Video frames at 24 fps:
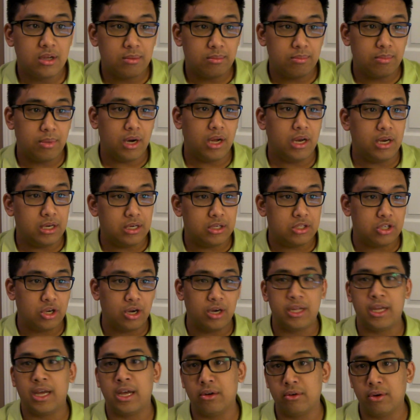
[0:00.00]
But
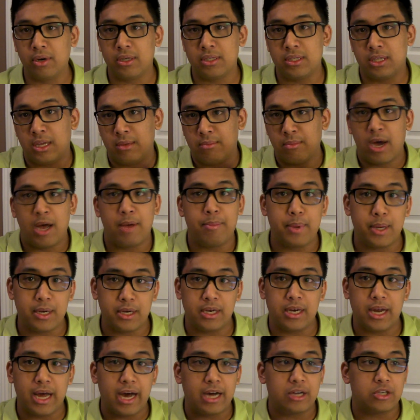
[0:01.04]
Johnny Hendricks, in my
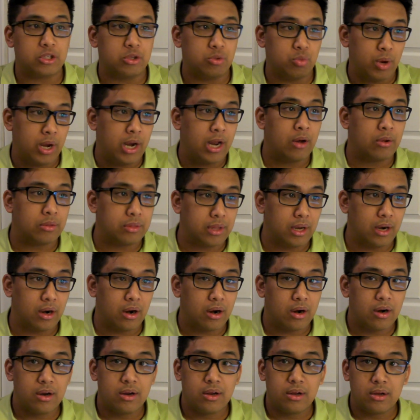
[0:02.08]
opinion, actually went out there,
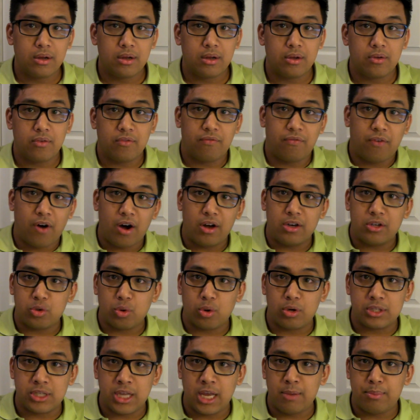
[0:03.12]
fought
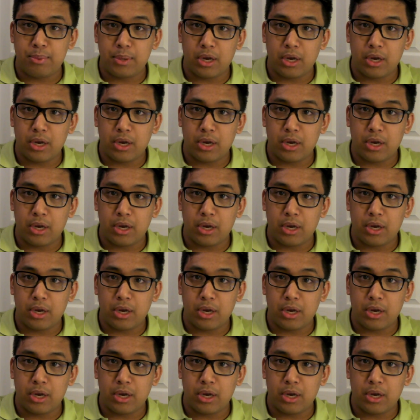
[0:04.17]
George St.